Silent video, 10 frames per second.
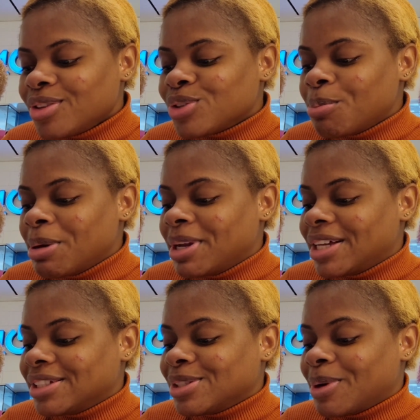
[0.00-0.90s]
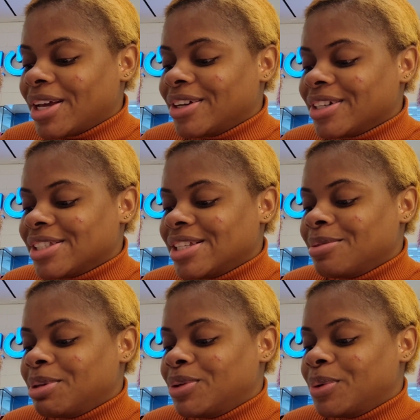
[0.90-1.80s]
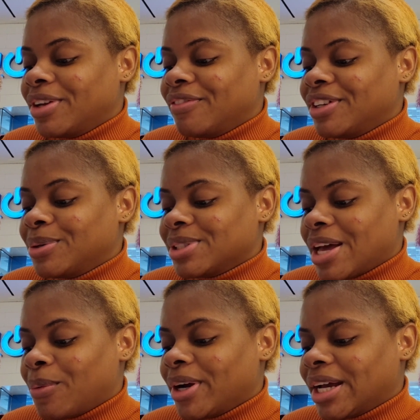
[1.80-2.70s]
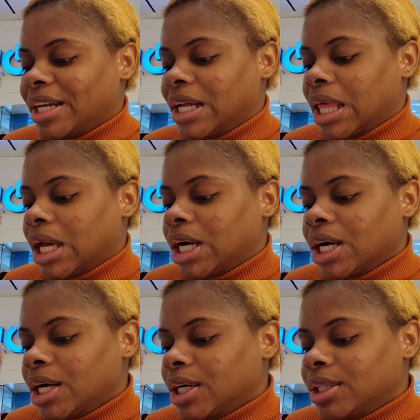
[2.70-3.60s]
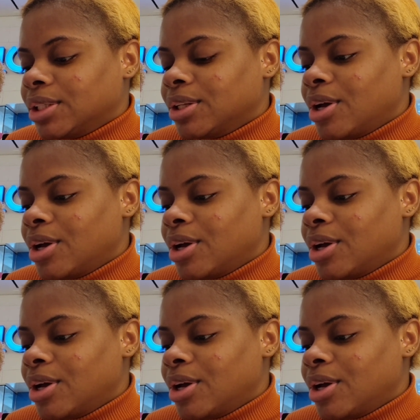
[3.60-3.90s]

So maybe that is why you're seeing me doing videos at work and you're like, girl,